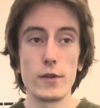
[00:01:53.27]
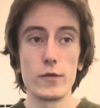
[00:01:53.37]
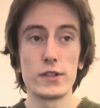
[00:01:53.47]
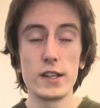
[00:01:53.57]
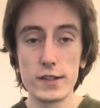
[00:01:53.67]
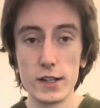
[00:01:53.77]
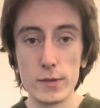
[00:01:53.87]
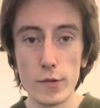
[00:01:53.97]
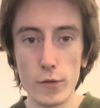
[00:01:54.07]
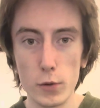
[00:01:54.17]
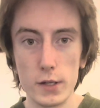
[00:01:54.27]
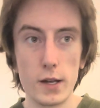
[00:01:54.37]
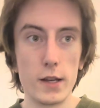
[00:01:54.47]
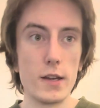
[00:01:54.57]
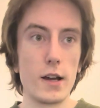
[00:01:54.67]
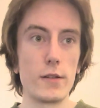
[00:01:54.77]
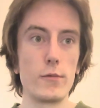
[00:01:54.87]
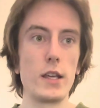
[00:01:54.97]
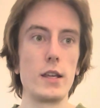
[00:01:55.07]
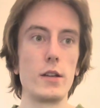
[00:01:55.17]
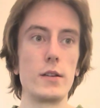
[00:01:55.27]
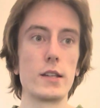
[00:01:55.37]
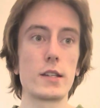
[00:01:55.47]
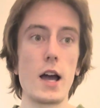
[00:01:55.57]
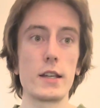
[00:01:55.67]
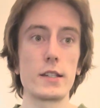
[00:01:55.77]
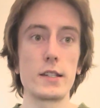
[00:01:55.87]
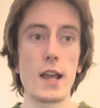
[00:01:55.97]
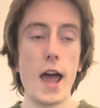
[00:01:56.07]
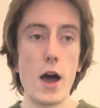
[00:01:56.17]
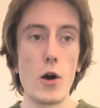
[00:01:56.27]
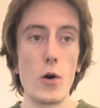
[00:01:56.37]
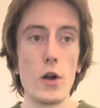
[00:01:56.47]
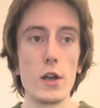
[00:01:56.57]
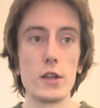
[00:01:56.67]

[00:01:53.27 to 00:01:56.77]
of resistance before we discuss how